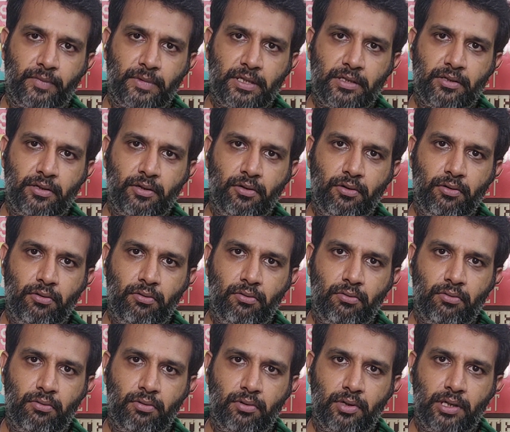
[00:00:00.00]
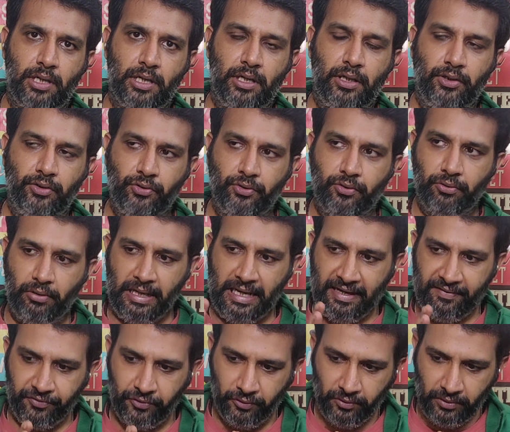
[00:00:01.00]
So you're going
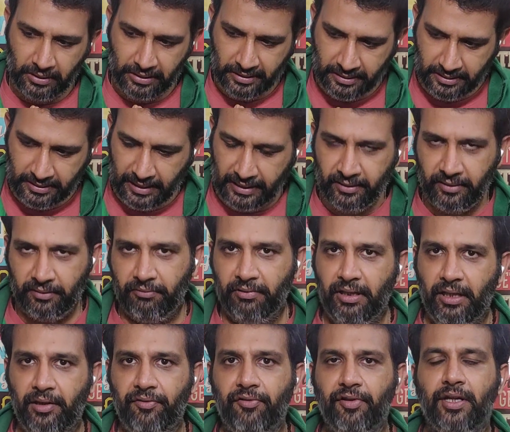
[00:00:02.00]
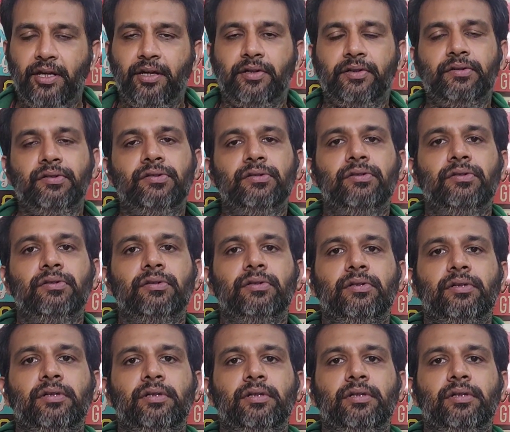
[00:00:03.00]
to have to cut away things